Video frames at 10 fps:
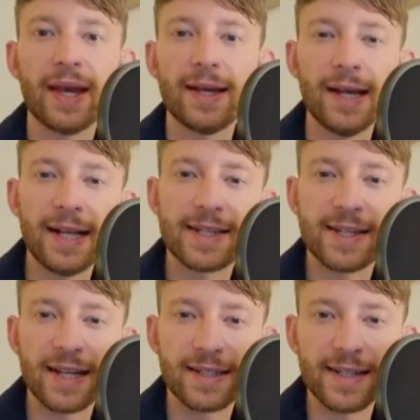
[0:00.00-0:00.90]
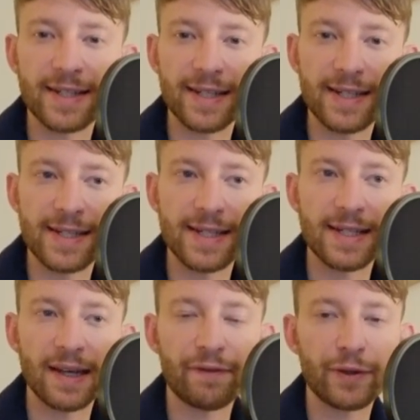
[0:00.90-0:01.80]
It's not that easy
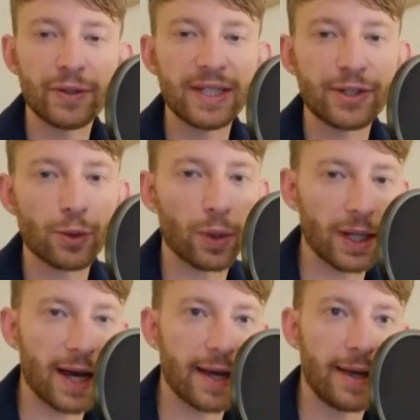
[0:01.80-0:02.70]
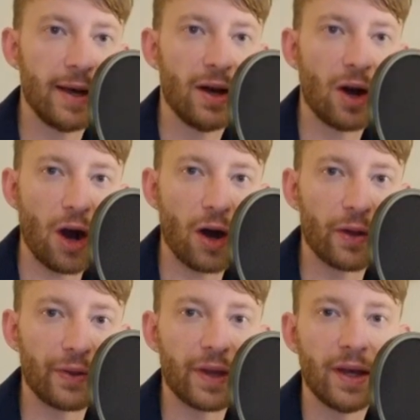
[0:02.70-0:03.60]
if you need to rely
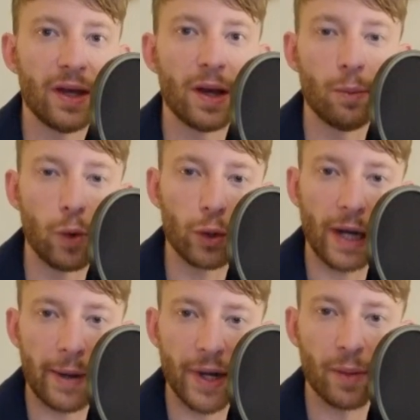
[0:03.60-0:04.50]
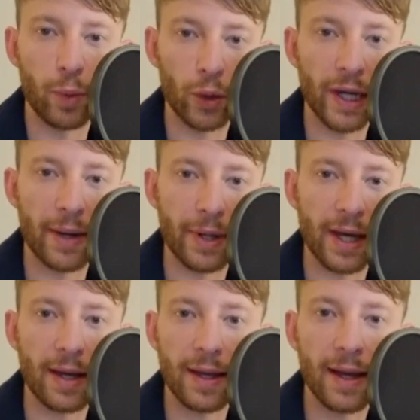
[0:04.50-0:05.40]
on
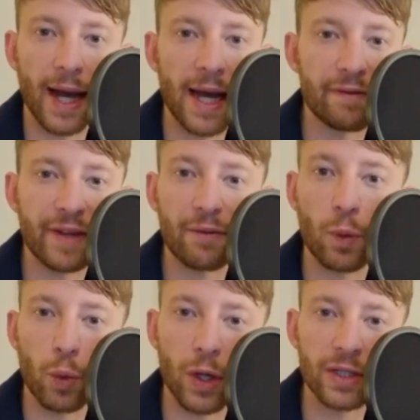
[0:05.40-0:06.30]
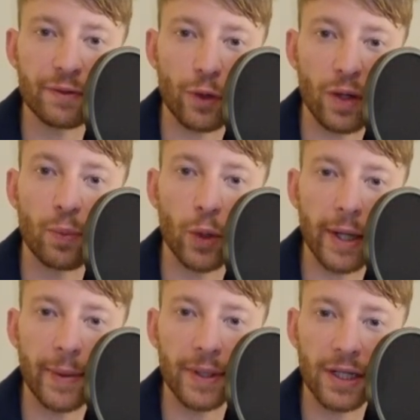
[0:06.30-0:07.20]
Bulgaria. I have never worked for a
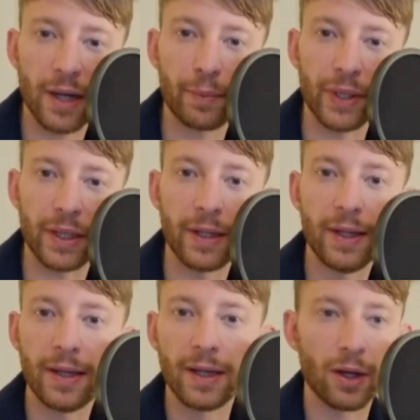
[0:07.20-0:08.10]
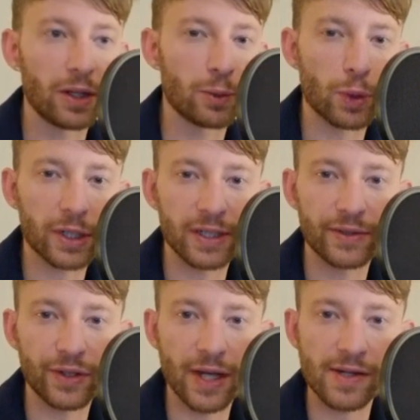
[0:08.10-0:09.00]
Bulgarian company, only work
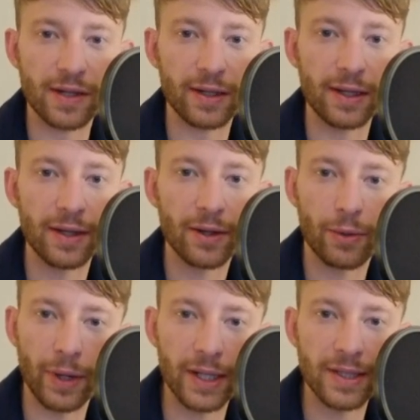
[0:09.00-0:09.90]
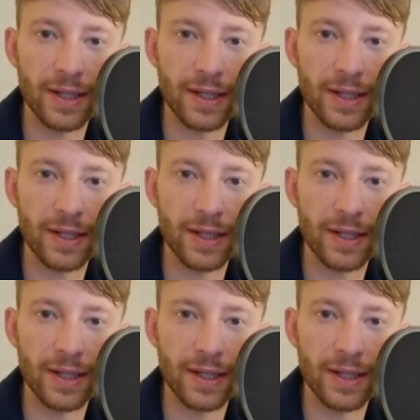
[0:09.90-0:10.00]
internationally, all right?